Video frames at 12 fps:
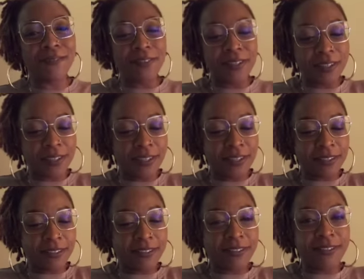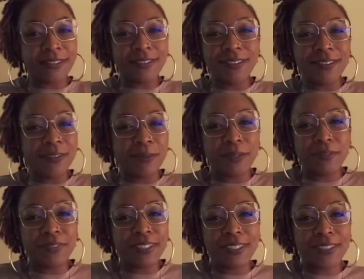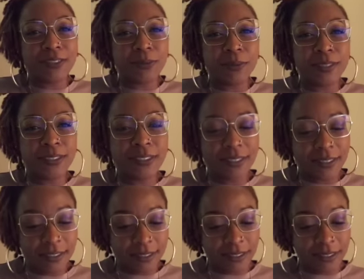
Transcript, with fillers: fun on your birthdays with.